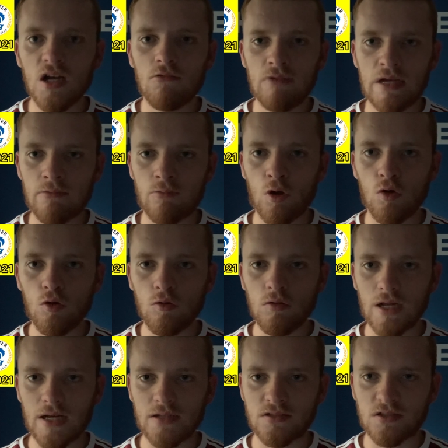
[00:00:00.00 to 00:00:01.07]
we were
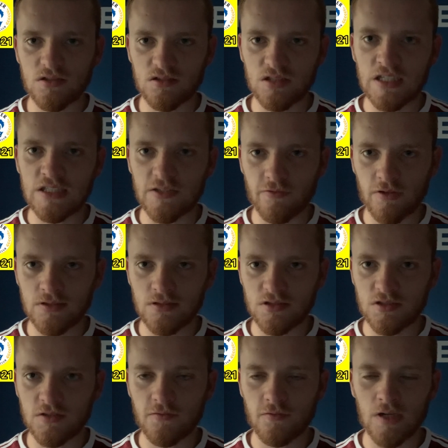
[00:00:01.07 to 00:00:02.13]
all at sea
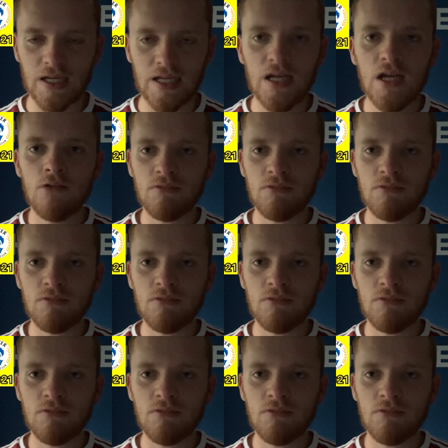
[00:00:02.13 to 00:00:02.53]
defensively,